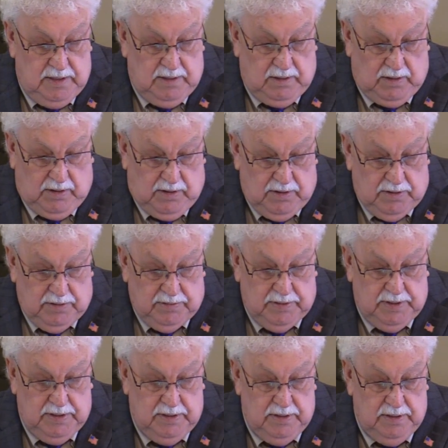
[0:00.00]

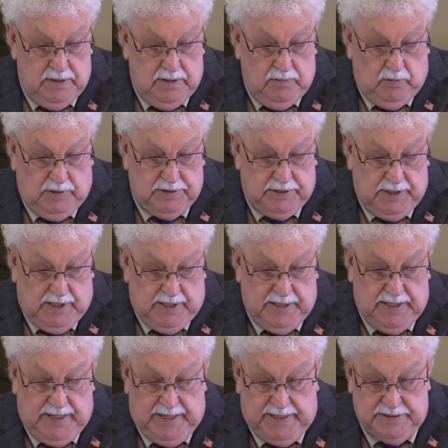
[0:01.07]
learn what
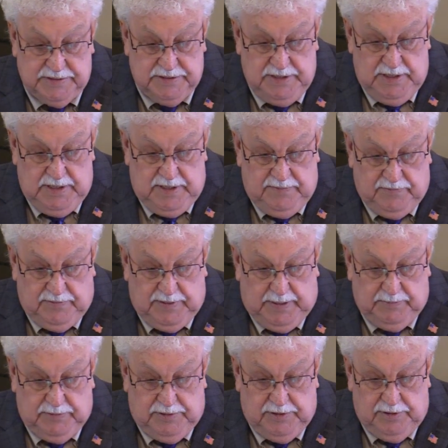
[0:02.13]
God has for
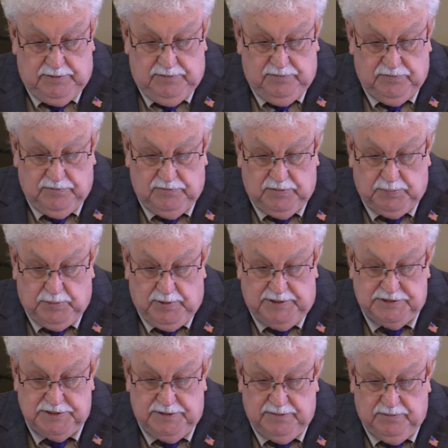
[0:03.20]
them to do through the
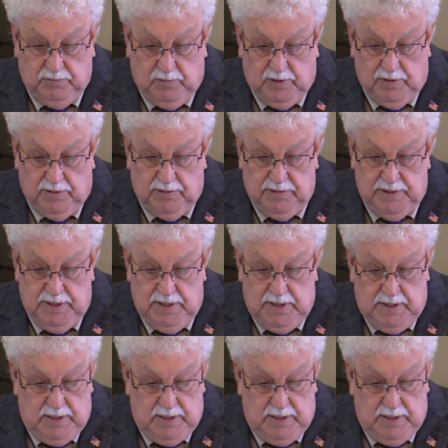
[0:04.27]
preaching of the word